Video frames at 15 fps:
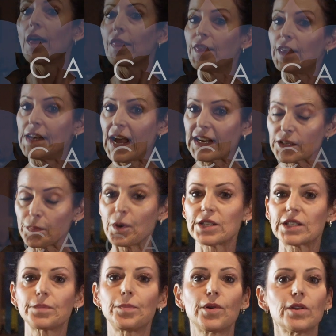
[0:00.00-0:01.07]
The next
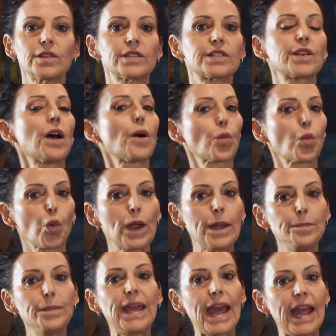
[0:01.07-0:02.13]
principle is
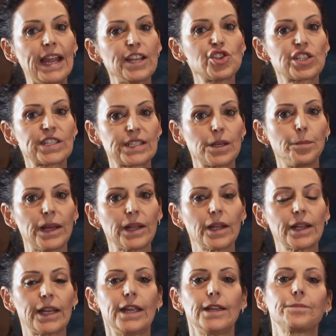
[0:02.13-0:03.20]
rib cage
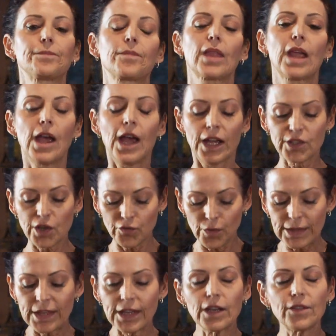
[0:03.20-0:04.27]
stability. And so if
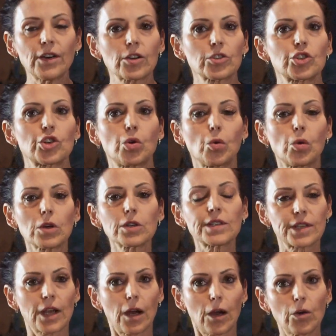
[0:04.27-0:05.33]
we think of our
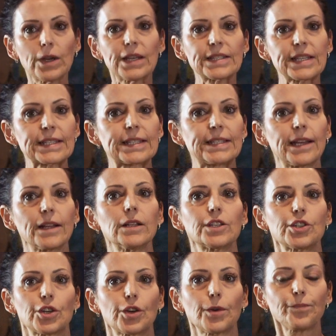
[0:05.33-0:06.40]
torso, it's a
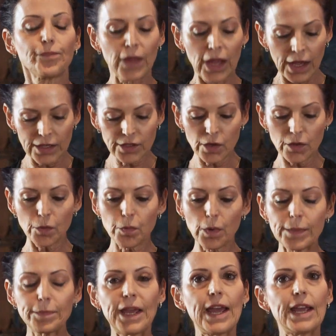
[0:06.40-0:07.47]
cylinder. And so the
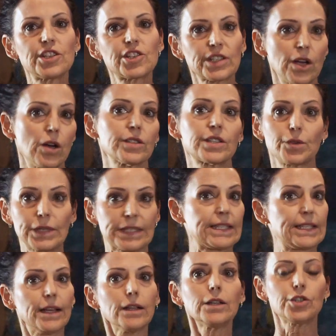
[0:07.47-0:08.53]
rib cage is also a
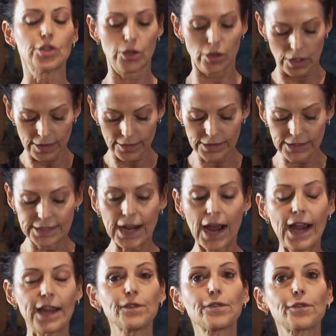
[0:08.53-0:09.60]
cylinder. The
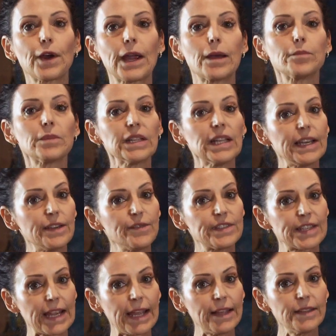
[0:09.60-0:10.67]
diaphragm
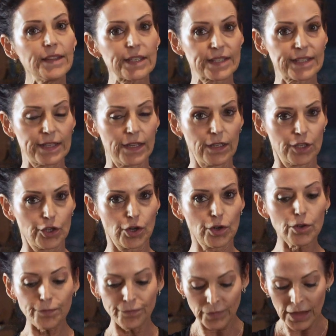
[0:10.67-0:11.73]
lives in the
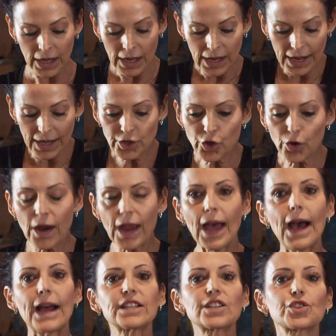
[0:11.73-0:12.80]
cylinder, and your
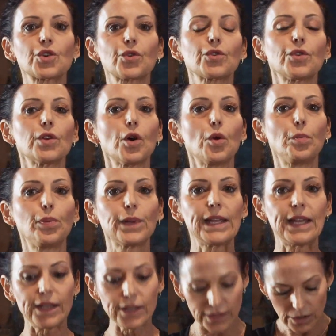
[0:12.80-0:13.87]
external
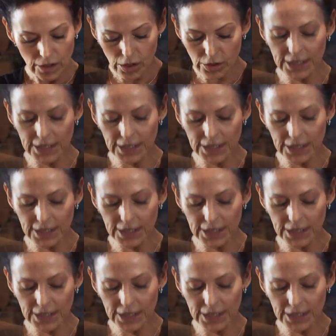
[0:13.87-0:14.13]
obliques are